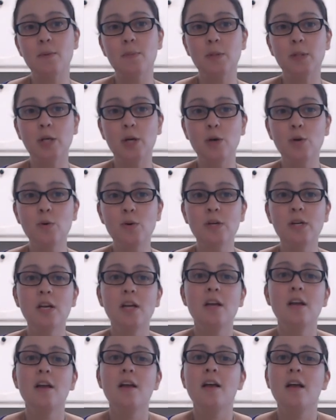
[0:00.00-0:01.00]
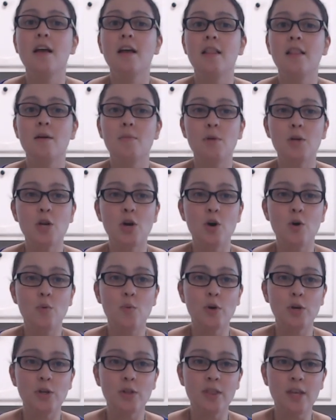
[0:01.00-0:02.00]
below and let me know
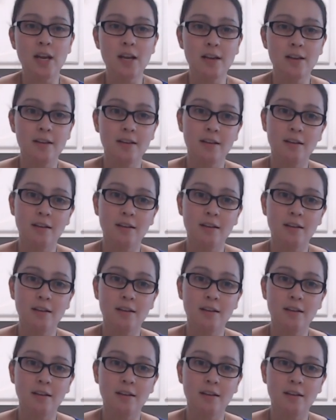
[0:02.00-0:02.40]
what you think.